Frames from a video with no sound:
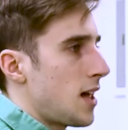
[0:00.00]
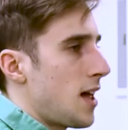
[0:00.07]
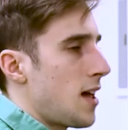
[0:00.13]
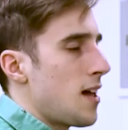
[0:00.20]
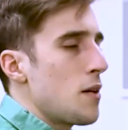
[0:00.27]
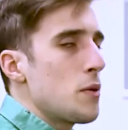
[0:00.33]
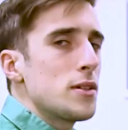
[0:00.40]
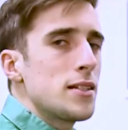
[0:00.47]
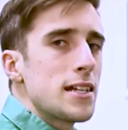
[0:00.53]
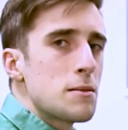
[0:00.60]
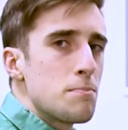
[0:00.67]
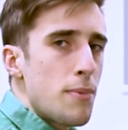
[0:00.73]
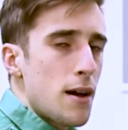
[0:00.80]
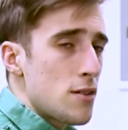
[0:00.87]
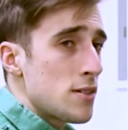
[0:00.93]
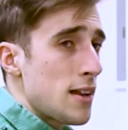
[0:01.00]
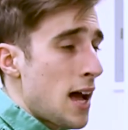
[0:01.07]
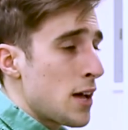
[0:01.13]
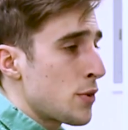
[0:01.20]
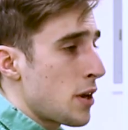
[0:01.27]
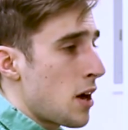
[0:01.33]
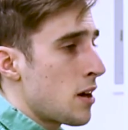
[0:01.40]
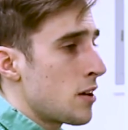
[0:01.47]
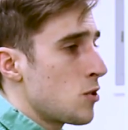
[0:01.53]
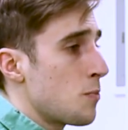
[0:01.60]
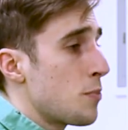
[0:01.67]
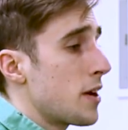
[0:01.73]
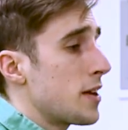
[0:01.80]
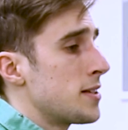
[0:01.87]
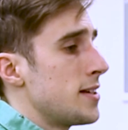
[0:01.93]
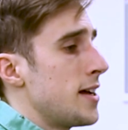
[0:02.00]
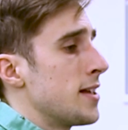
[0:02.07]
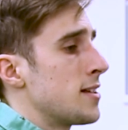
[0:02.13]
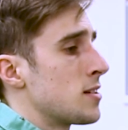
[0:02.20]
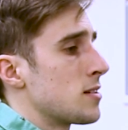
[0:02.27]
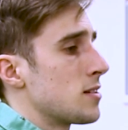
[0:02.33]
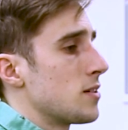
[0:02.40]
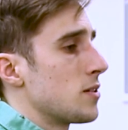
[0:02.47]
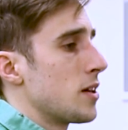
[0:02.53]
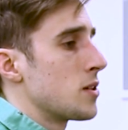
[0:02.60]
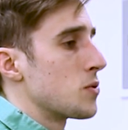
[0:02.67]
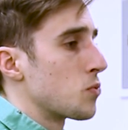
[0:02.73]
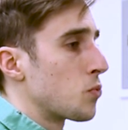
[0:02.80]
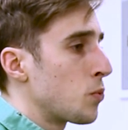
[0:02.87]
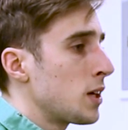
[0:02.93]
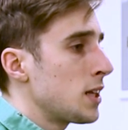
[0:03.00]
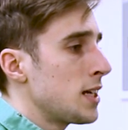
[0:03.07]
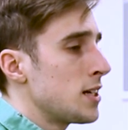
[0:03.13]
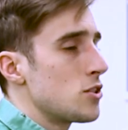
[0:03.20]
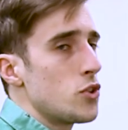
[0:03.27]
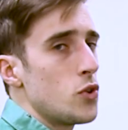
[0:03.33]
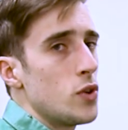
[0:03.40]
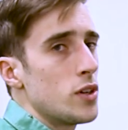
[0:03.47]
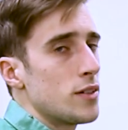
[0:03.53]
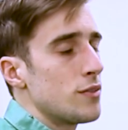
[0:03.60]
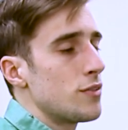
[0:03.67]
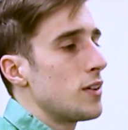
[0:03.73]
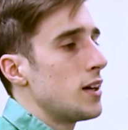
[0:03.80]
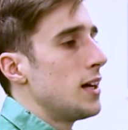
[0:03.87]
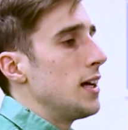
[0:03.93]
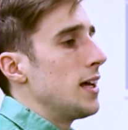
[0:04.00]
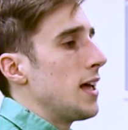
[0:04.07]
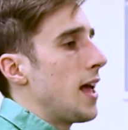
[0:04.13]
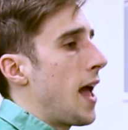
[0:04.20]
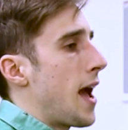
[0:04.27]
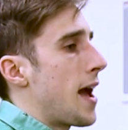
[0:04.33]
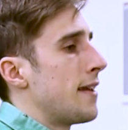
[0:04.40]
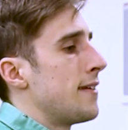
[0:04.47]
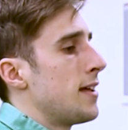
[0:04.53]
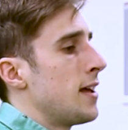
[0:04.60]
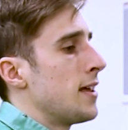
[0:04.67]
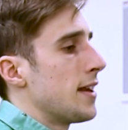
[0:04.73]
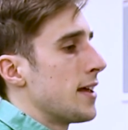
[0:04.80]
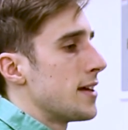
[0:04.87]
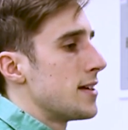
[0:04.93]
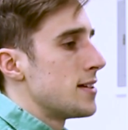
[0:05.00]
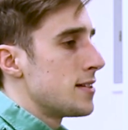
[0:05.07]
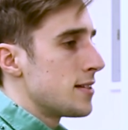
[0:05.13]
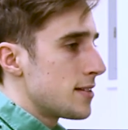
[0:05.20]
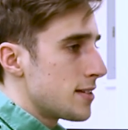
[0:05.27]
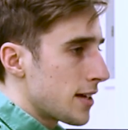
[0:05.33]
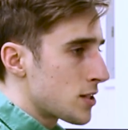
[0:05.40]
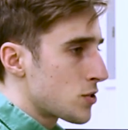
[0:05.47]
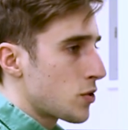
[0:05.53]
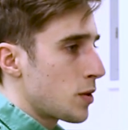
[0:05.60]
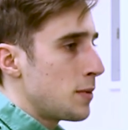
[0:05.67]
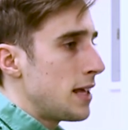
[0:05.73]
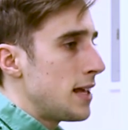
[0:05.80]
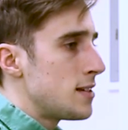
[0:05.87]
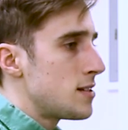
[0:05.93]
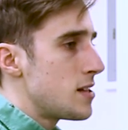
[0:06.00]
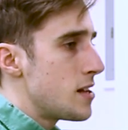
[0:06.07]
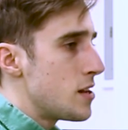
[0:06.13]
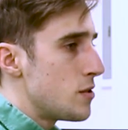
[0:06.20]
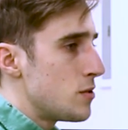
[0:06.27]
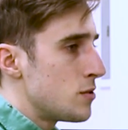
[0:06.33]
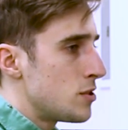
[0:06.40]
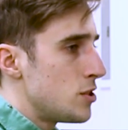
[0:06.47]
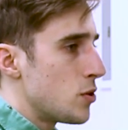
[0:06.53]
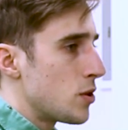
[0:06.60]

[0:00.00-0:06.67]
I wouldn't say it's better than Android Auto, but it's, it's, it's really intuitive and it is extremely easy to use.